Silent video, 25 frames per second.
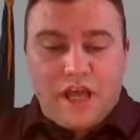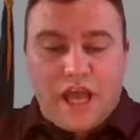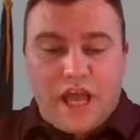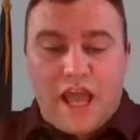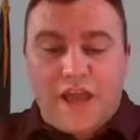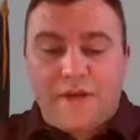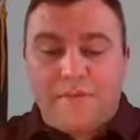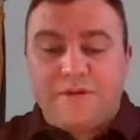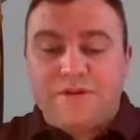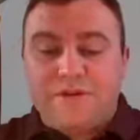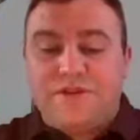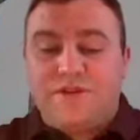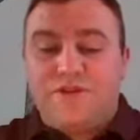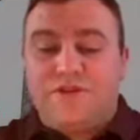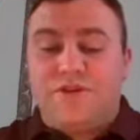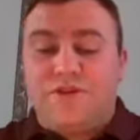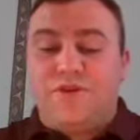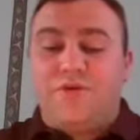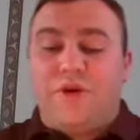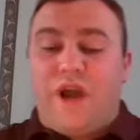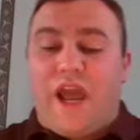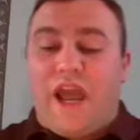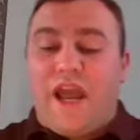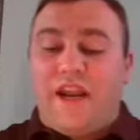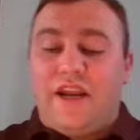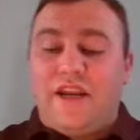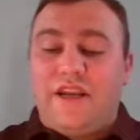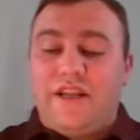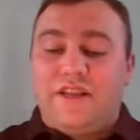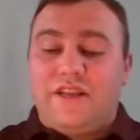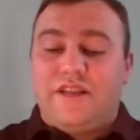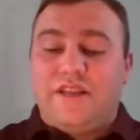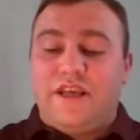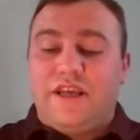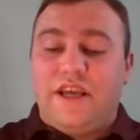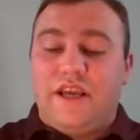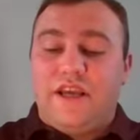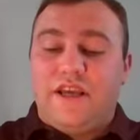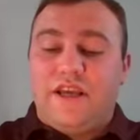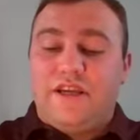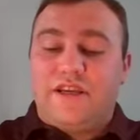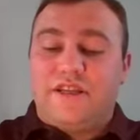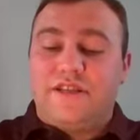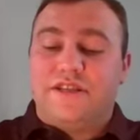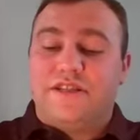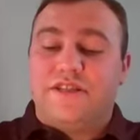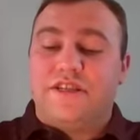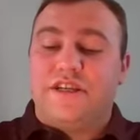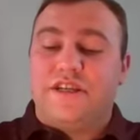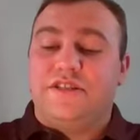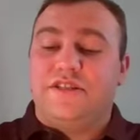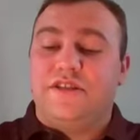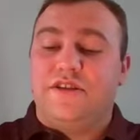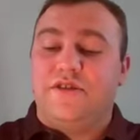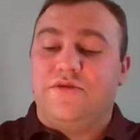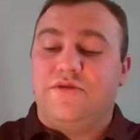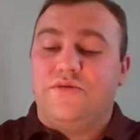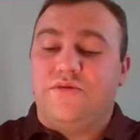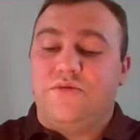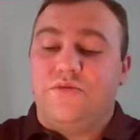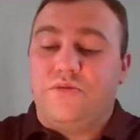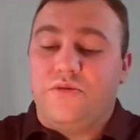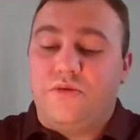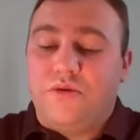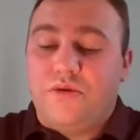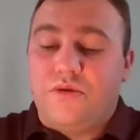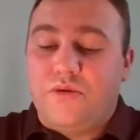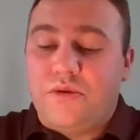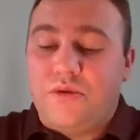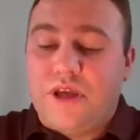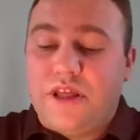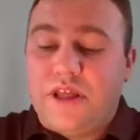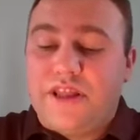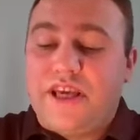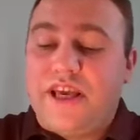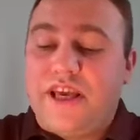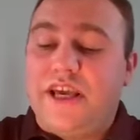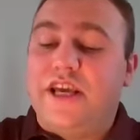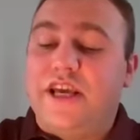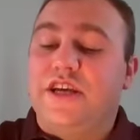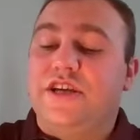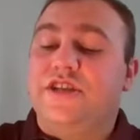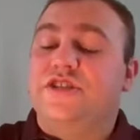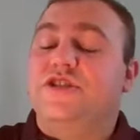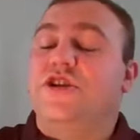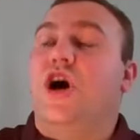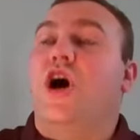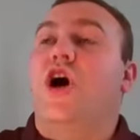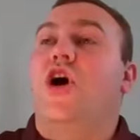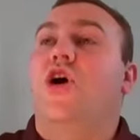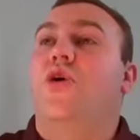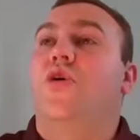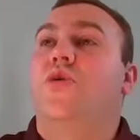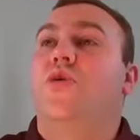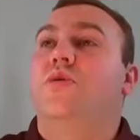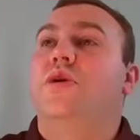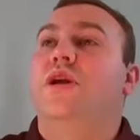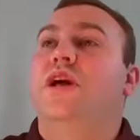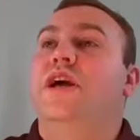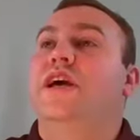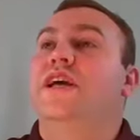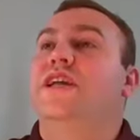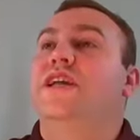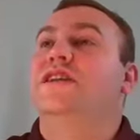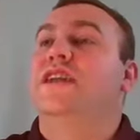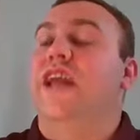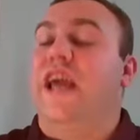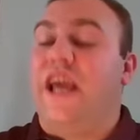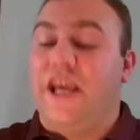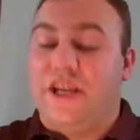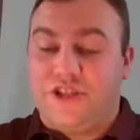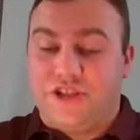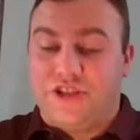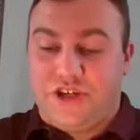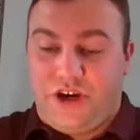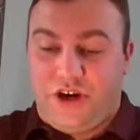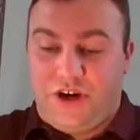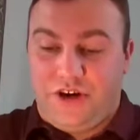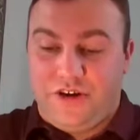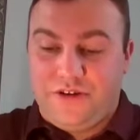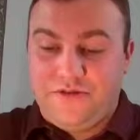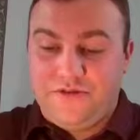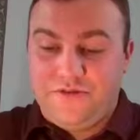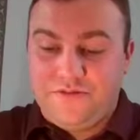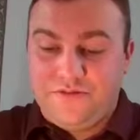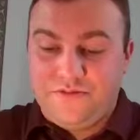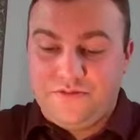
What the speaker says: Able to do anything consistent with his own nature.